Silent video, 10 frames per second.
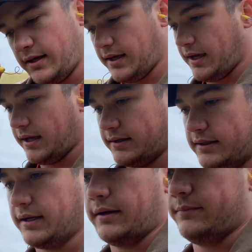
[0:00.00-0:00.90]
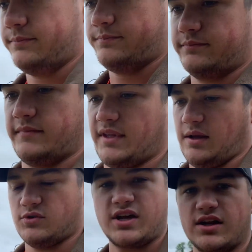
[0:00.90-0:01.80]
and I'm
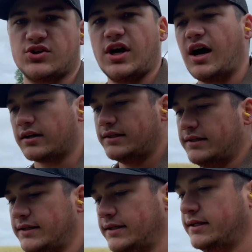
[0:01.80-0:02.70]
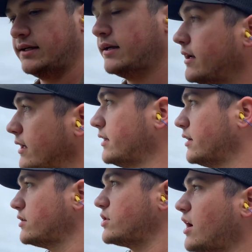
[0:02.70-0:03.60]
just kind of shocked
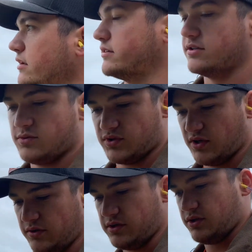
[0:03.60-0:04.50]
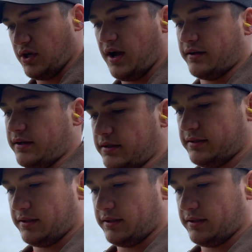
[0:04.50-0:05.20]
at these results. Shocked at